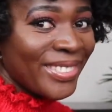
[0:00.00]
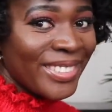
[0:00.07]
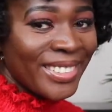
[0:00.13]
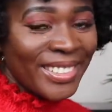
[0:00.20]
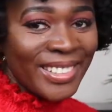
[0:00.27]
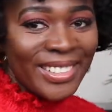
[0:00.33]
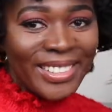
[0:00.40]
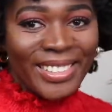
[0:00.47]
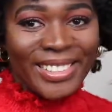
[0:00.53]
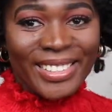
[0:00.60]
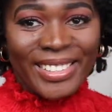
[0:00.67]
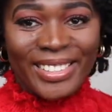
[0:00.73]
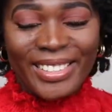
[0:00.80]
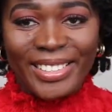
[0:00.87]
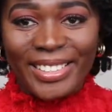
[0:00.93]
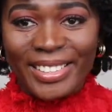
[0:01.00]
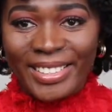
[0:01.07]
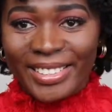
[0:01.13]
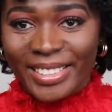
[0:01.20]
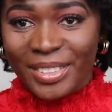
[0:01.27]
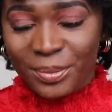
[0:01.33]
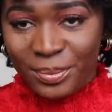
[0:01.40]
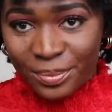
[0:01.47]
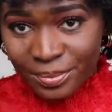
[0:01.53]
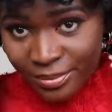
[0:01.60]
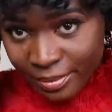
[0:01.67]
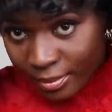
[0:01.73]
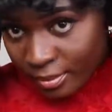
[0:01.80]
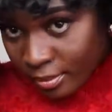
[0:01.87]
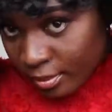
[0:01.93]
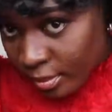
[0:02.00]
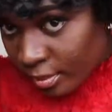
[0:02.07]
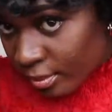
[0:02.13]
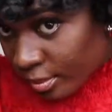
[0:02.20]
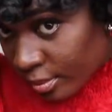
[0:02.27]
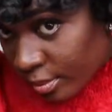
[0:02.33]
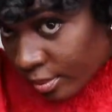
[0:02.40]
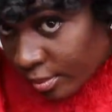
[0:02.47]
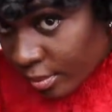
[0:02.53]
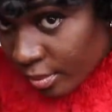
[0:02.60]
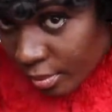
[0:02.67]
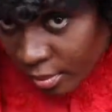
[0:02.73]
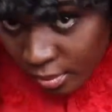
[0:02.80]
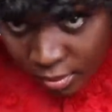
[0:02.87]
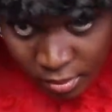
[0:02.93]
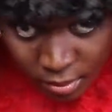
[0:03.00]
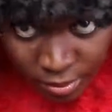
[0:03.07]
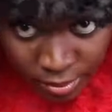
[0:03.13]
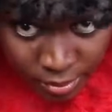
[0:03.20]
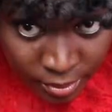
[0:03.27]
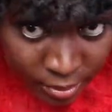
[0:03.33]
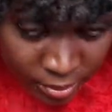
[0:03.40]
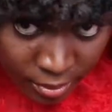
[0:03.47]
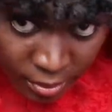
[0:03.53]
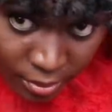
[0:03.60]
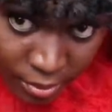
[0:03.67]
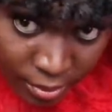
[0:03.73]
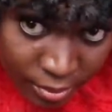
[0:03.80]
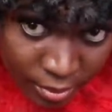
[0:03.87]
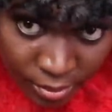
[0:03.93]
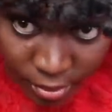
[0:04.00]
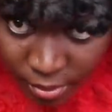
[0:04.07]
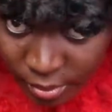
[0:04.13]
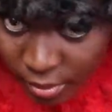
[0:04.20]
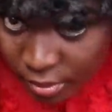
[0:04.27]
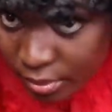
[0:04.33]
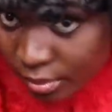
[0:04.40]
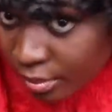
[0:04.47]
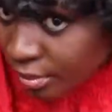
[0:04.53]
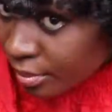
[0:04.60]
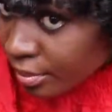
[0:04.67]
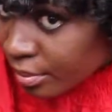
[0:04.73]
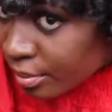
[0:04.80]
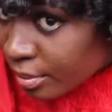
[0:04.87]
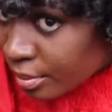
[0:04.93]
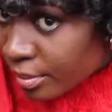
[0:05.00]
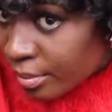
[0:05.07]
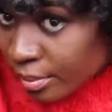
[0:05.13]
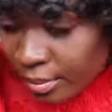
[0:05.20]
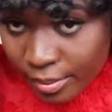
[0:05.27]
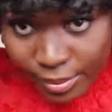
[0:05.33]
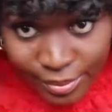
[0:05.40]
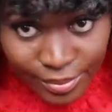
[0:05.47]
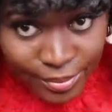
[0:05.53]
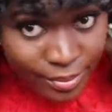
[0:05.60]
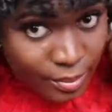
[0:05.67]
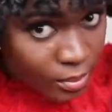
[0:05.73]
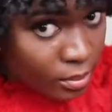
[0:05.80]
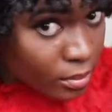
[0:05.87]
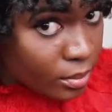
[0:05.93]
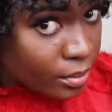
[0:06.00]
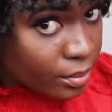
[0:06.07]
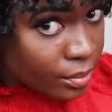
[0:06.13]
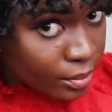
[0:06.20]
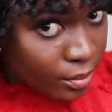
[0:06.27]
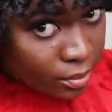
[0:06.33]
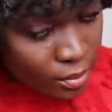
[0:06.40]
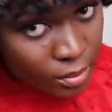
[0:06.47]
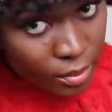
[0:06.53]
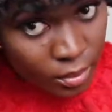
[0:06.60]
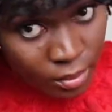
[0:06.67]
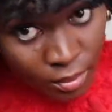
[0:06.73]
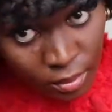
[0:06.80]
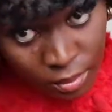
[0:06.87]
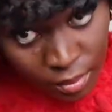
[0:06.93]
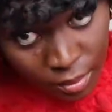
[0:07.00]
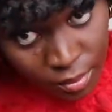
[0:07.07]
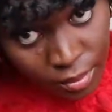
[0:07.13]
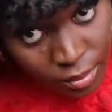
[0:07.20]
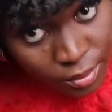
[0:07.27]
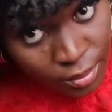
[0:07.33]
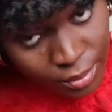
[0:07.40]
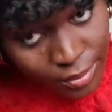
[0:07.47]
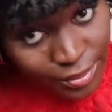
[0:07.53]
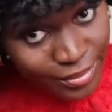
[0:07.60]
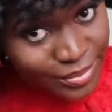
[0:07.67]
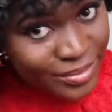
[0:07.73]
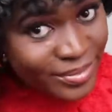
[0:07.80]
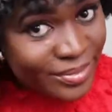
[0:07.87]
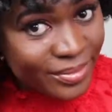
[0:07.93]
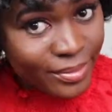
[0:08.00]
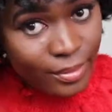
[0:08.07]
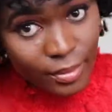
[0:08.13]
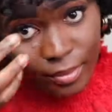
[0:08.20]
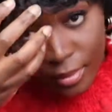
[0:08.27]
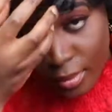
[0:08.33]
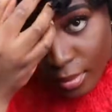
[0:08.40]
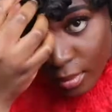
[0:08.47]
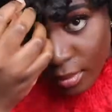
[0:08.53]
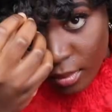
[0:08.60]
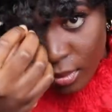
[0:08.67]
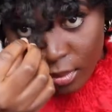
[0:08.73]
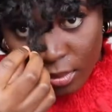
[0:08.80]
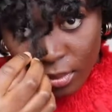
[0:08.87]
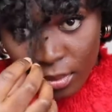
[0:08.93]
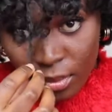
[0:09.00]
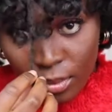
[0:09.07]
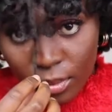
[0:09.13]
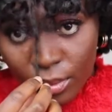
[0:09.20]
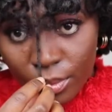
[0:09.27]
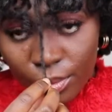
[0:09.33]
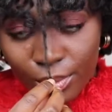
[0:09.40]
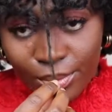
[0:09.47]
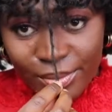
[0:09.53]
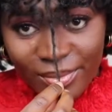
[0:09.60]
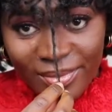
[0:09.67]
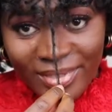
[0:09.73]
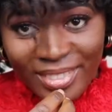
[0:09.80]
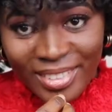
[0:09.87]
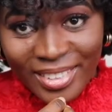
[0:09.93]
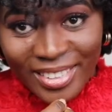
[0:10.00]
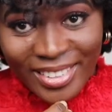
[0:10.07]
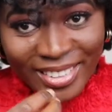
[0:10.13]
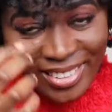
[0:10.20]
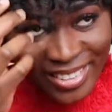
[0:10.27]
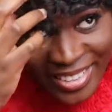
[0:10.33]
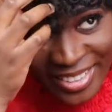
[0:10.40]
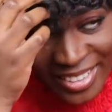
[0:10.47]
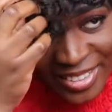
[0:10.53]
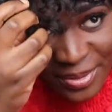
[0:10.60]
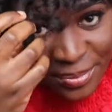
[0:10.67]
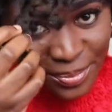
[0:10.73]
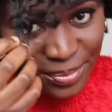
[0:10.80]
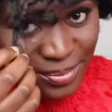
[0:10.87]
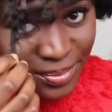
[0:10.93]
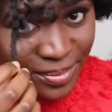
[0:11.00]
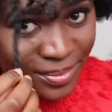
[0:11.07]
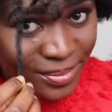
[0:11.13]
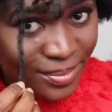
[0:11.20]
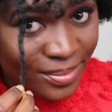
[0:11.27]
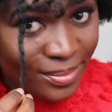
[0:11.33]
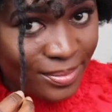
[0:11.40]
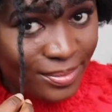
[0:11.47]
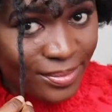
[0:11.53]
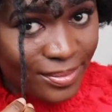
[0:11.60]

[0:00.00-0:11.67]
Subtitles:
I hope you enjoyed this tutorial. Please do not forget to give me a thumbs up, as well as do not forget to subscribe to my channel. Thanks for watching. See you in the next video.